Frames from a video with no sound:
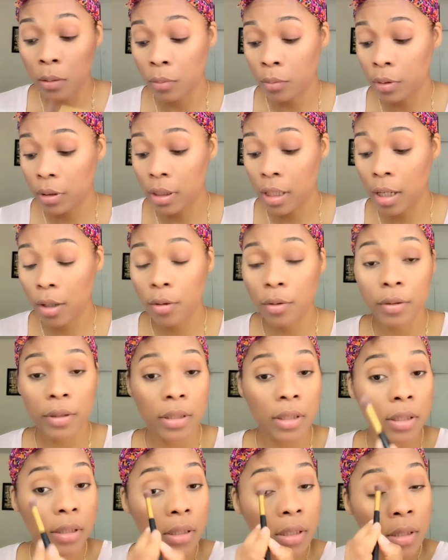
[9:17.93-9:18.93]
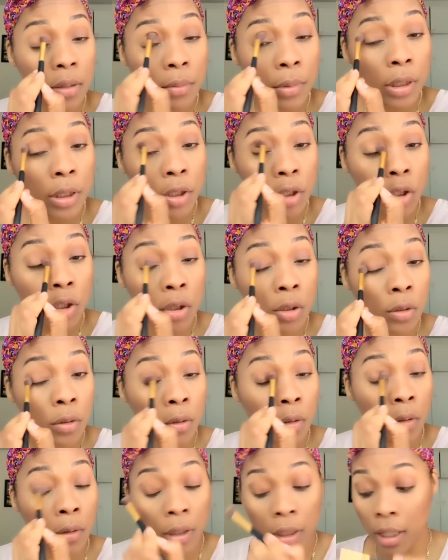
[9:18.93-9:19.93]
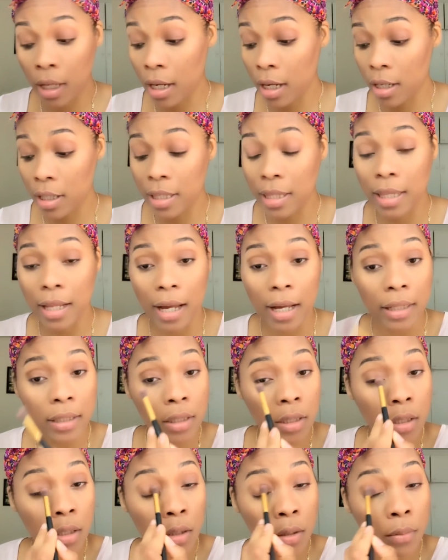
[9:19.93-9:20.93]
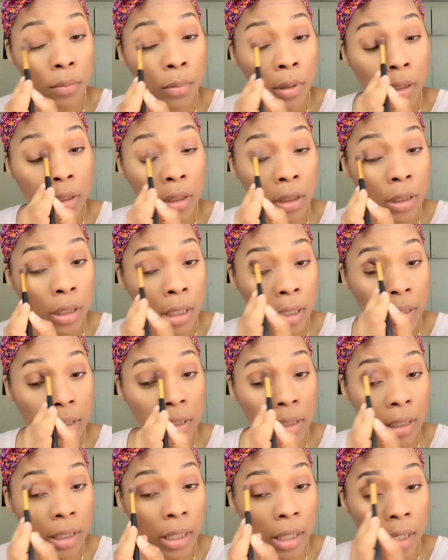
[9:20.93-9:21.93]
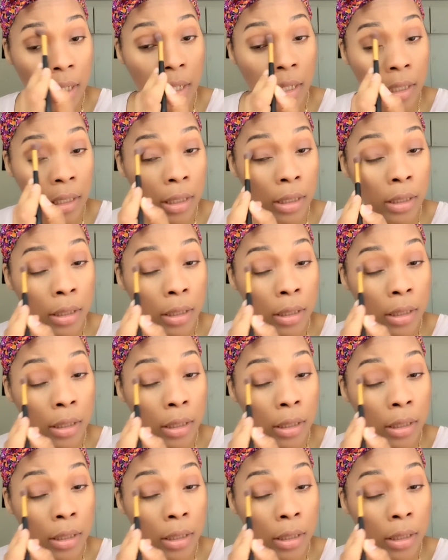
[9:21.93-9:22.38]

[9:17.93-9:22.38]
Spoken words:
Not going to do too much. Okay, not too much, not today.